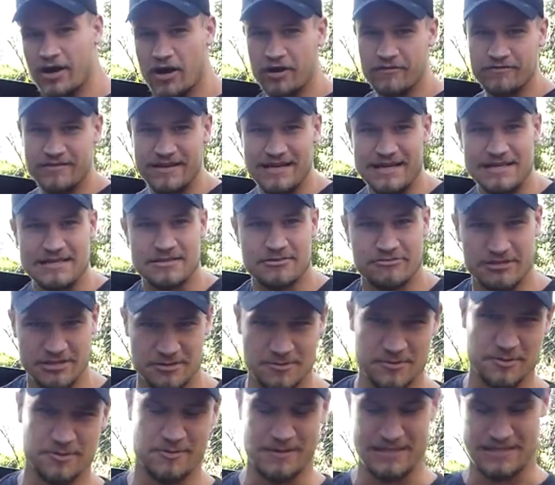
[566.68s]
of these
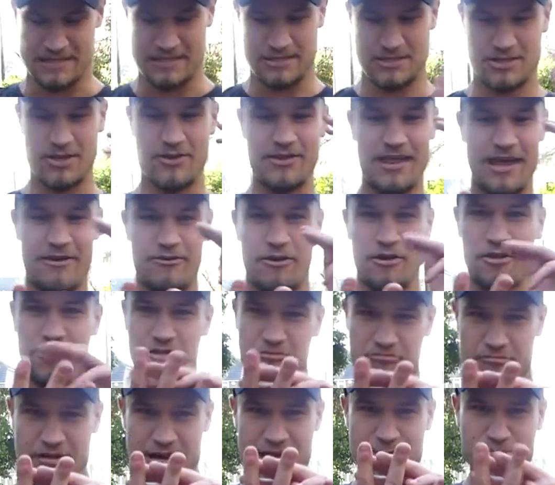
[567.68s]
Christmas presents. So there are
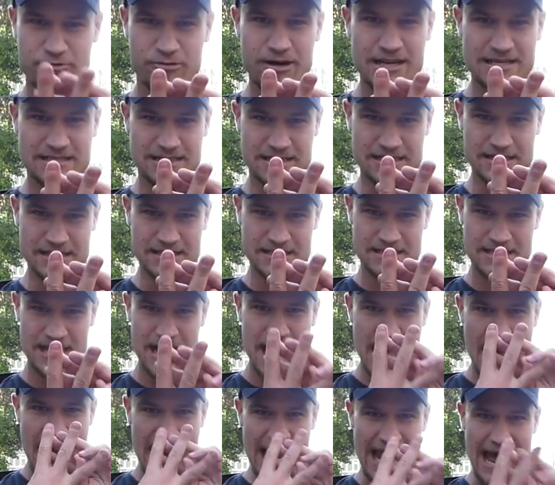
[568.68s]
three presents,
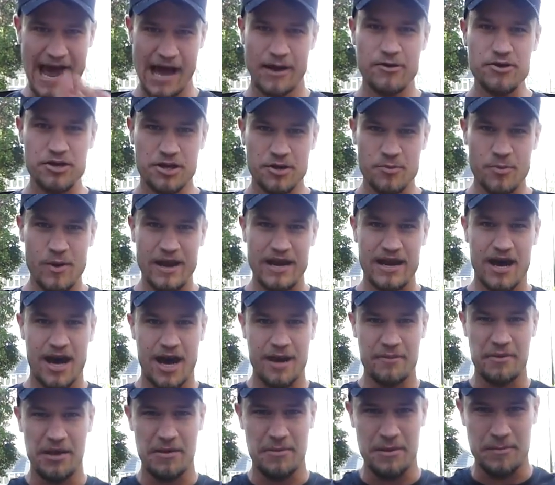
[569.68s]
and how you can win,
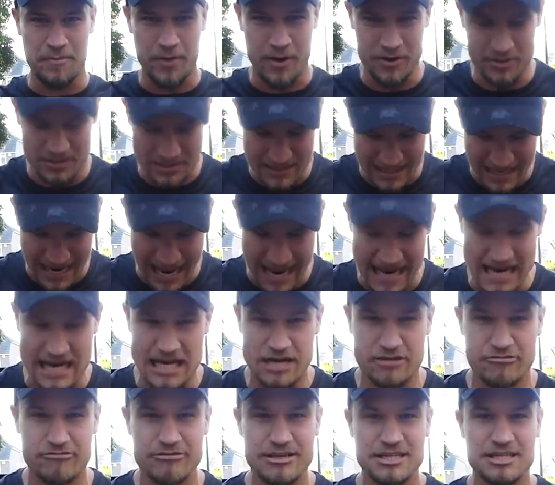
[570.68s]
I'm going to be posting a
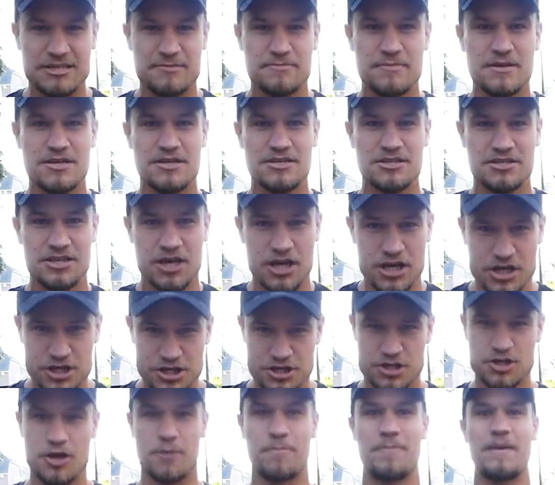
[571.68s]
Christmas
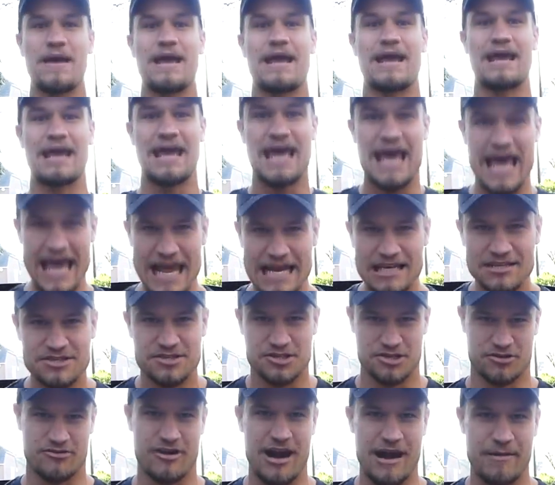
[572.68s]
shopping
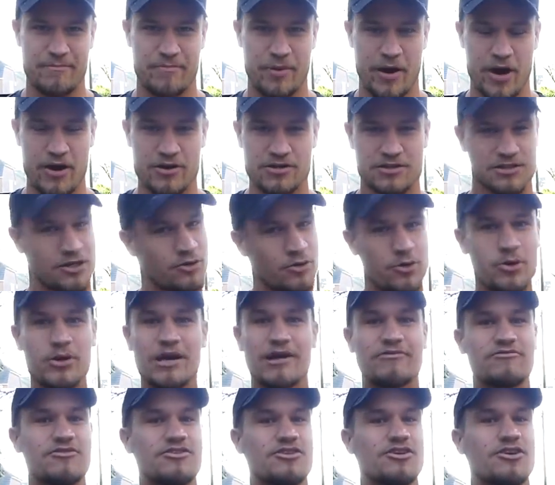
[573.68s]
Instagram post, and all you
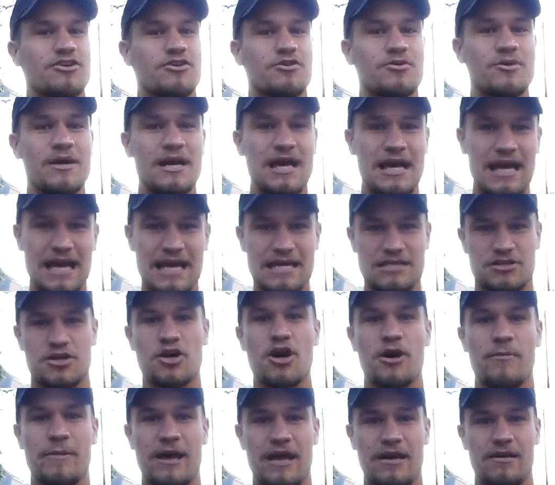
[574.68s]
have to do is
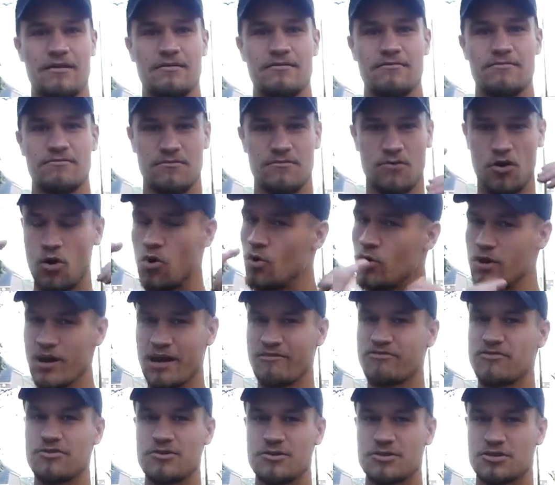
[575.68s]
comment all you
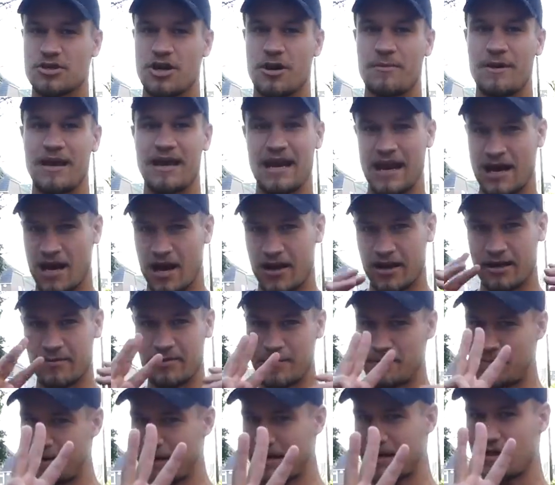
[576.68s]
have to do is comment and I'm going to be
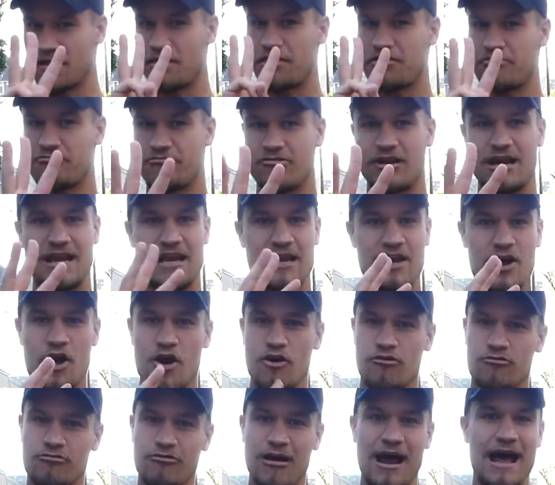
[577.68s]
picking three
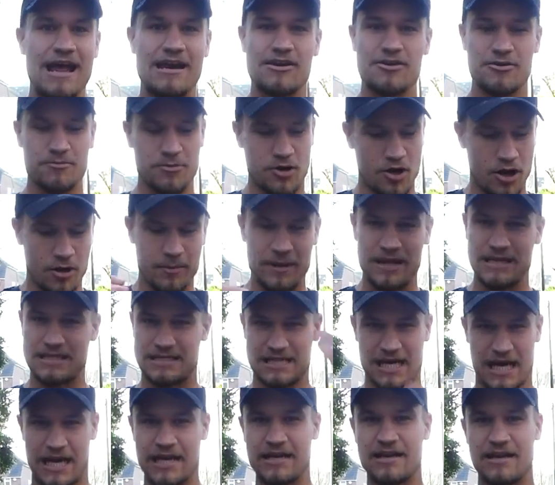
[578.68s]
random comments
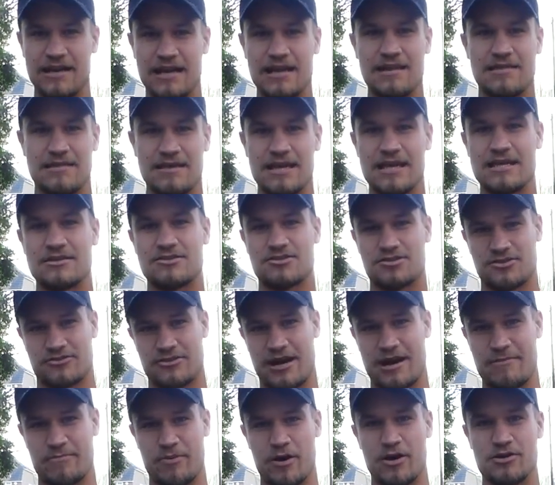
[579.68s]
underneath the
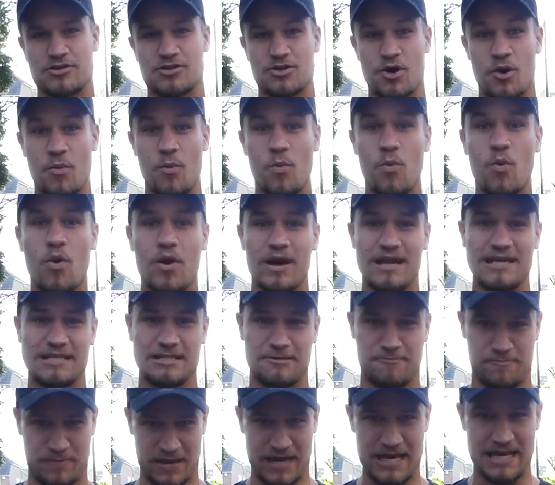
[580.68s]
Instagram post on
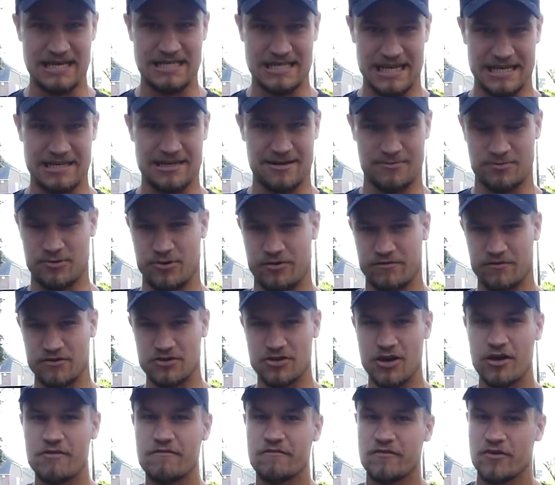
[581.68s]
Wallace PJW. If you
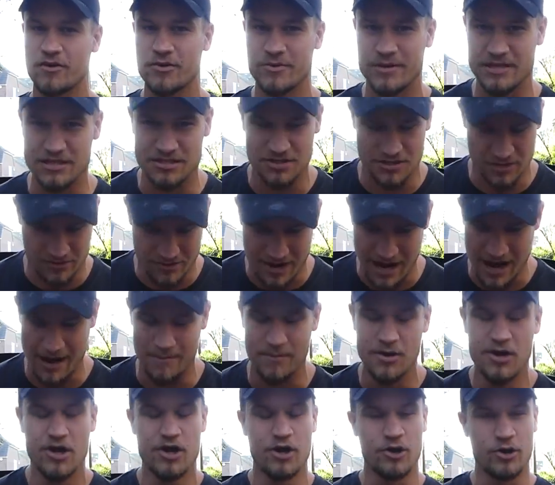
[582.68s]
don't follow Instagram
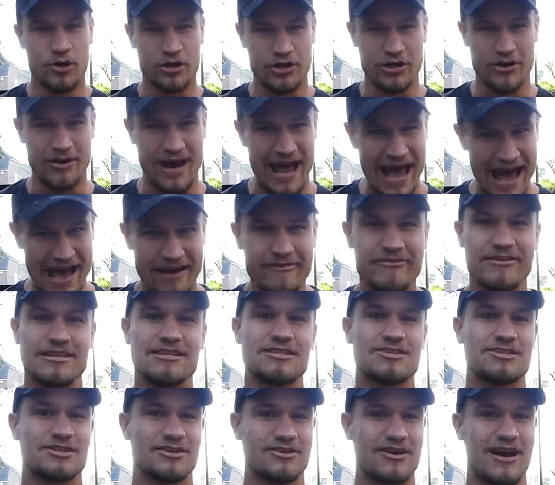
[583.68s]
or you don't have
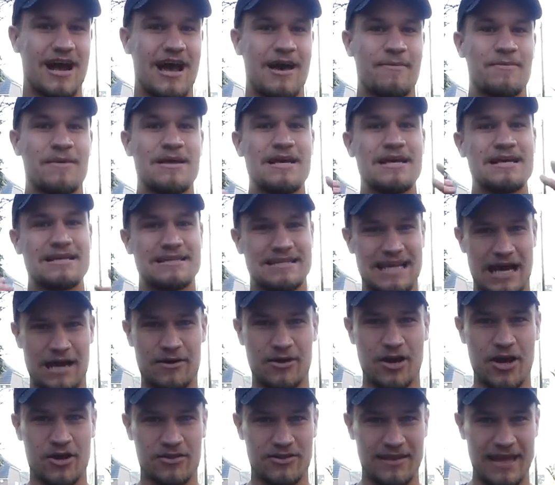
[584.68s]
Instagram,
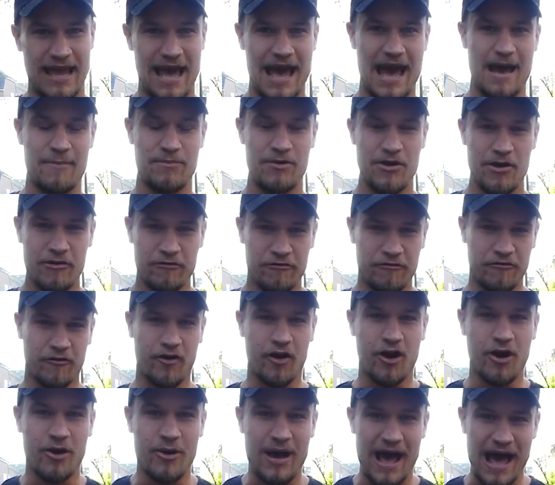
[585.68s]
download the app,
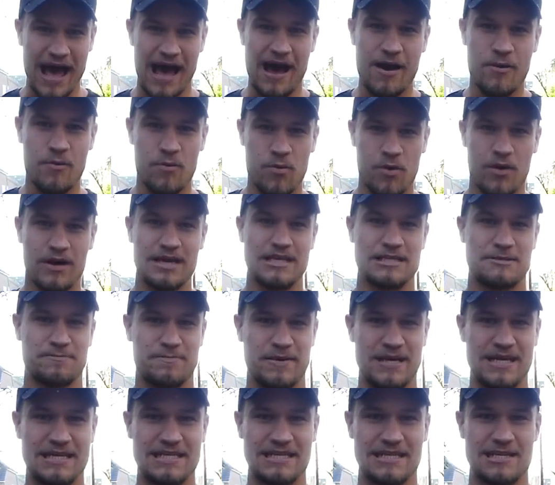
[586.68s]
follow at Wallace
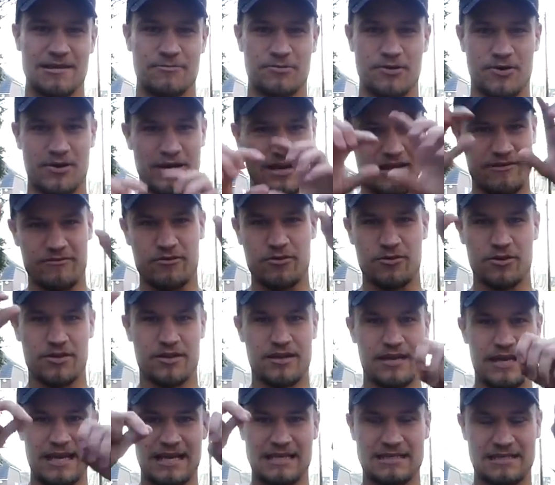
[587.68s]
PJW. I'll leave all of
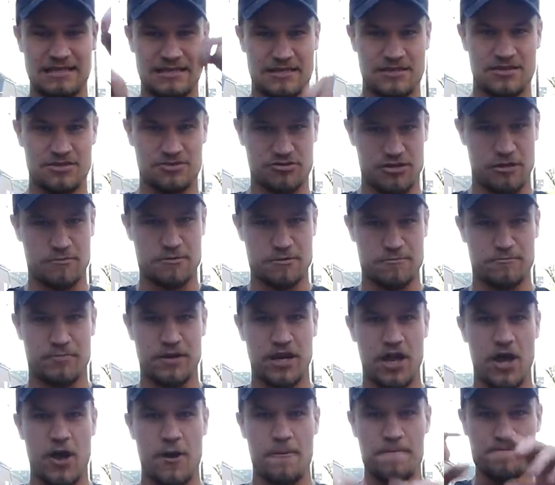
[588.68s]
the links in the description
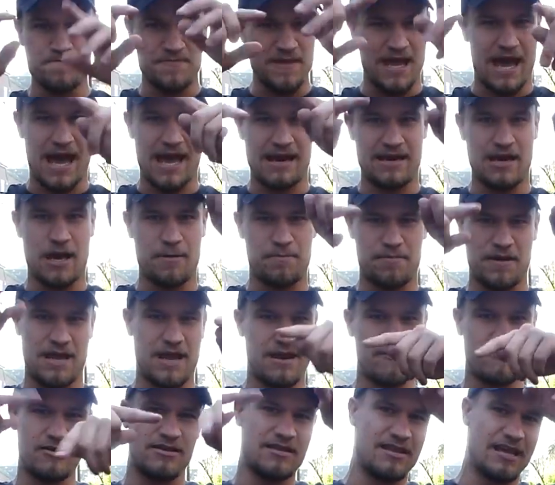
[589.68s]
below and up
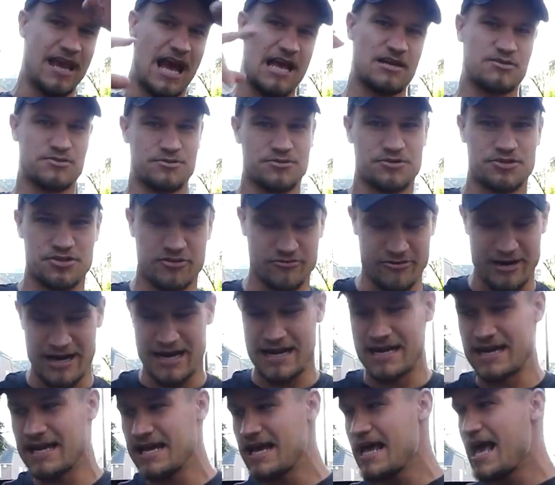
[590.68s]
here in the actual
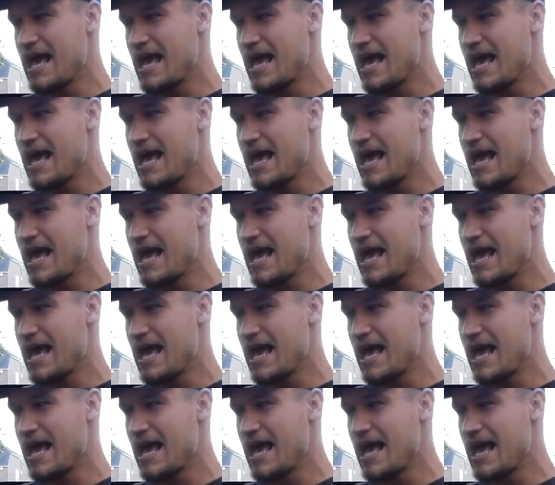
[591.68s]
screen.